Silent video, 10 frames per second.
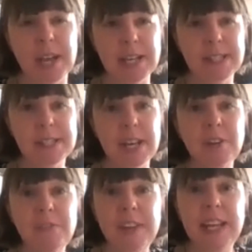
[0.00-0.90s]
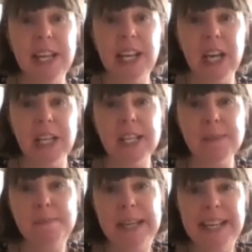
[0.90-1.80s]
And instead of feeling like this
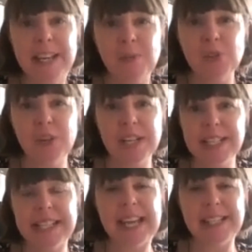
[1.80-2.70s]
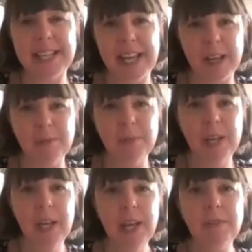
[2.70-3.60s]
meanie was trying to get at him,
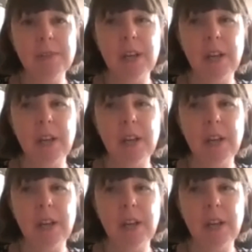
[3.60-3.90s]
he was